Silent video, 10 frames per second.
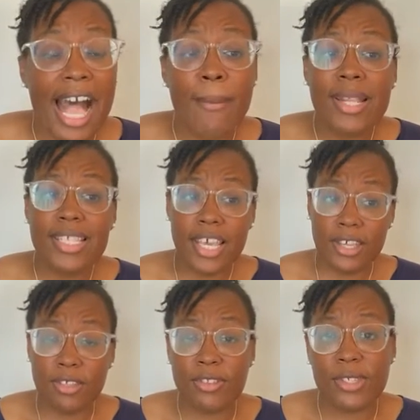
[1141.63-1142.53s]
I'm going to
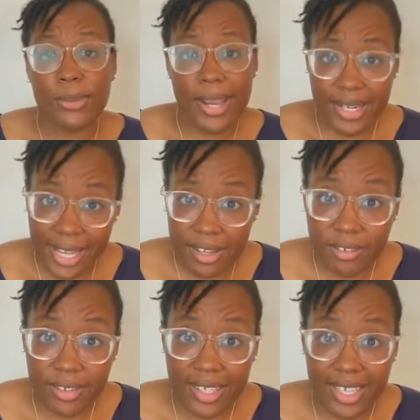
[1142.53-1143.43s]
tell you this right
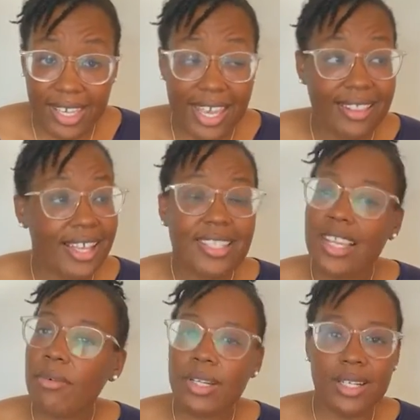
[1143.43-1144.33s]
now.
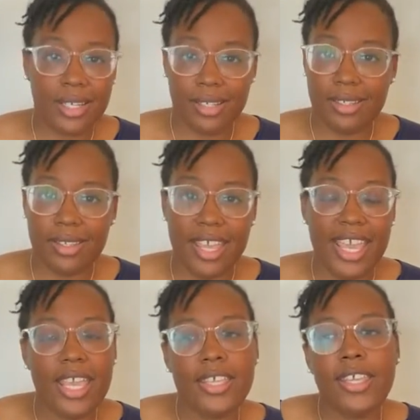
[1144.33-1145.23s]
That's not what it does.
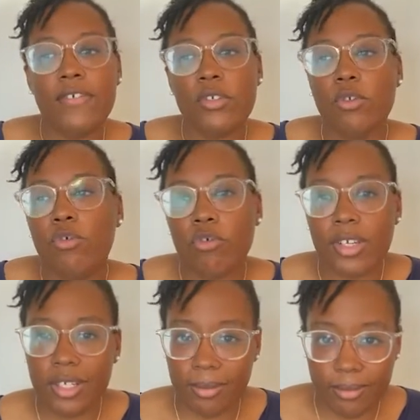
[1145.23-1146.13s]
It gives you
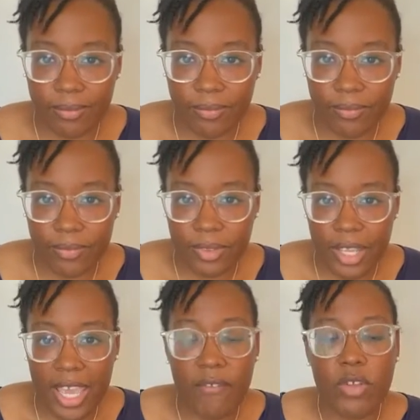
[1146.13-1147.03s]
freedom.
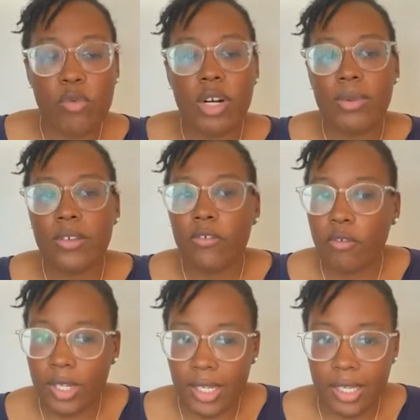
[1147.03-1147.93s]
If you want to be
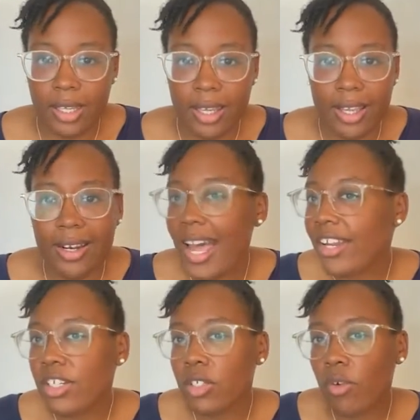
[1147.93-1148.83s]
free,
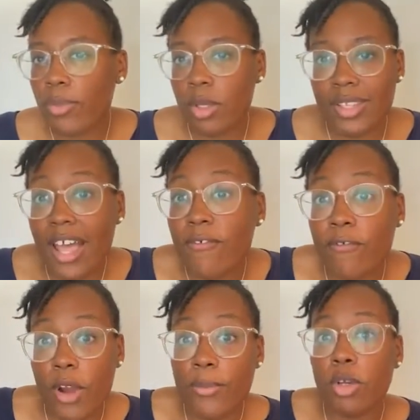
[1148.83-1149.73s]
not just from not
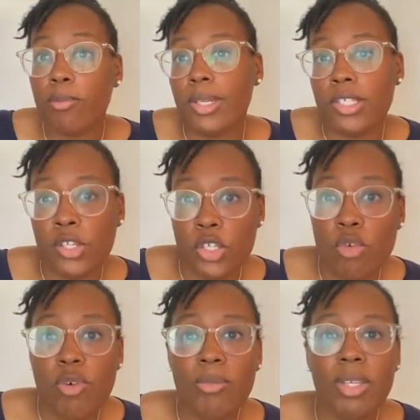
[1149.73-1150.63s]
from your
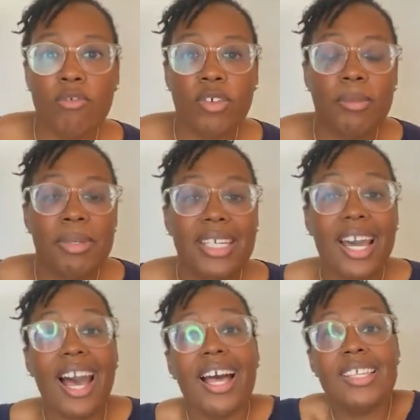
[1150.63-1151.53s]
business, you want to be free
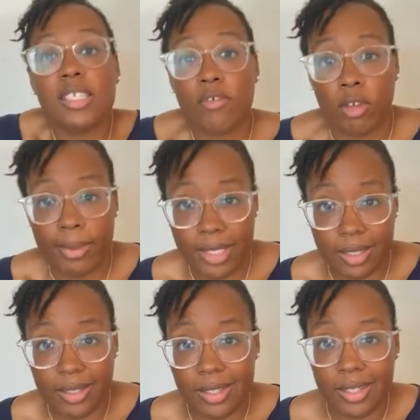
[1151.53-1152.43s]
because of your
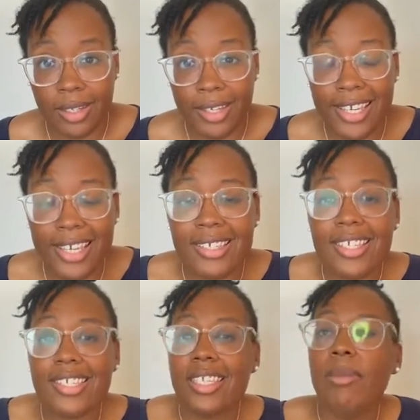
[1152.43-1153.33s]
business.
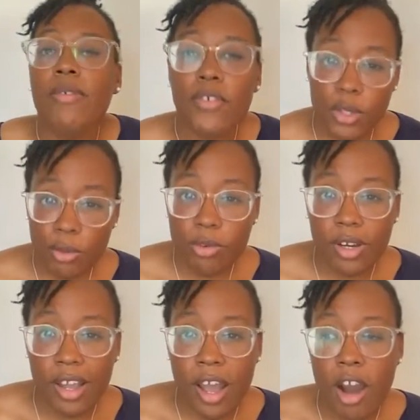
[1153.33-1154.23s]
See, some of you
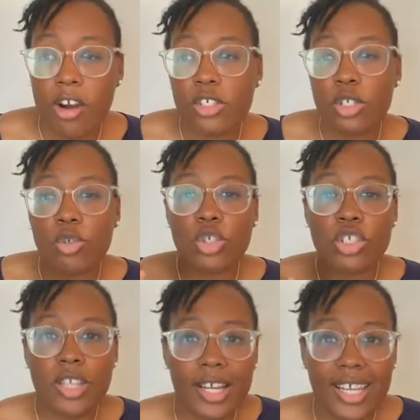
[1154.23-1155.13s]
are so
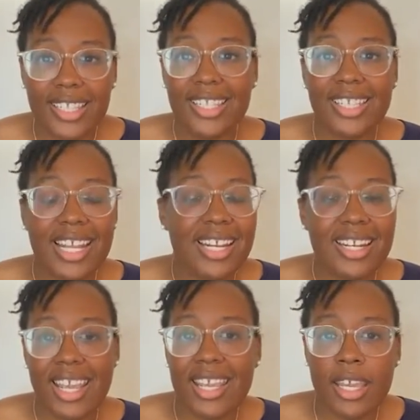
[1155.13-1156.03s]
stuck in the day
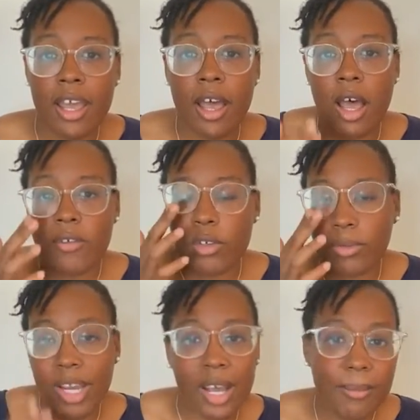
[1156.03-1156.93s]
to day of
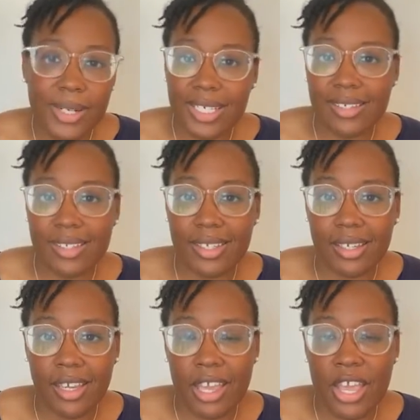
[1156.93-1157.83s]
your companies,
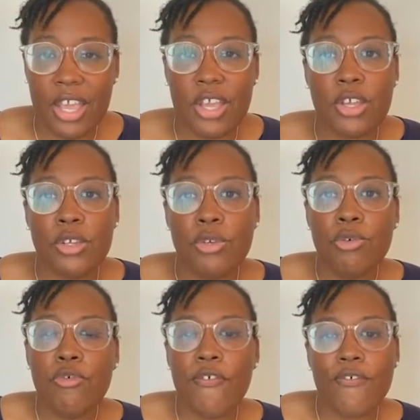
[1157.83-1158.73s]

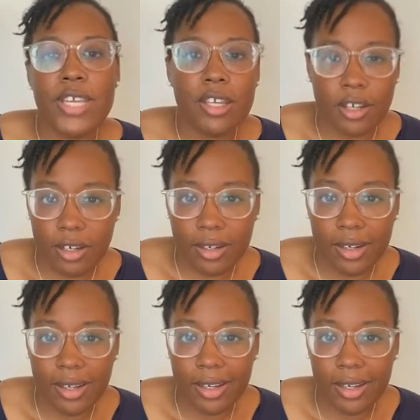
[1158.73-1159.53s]
you fear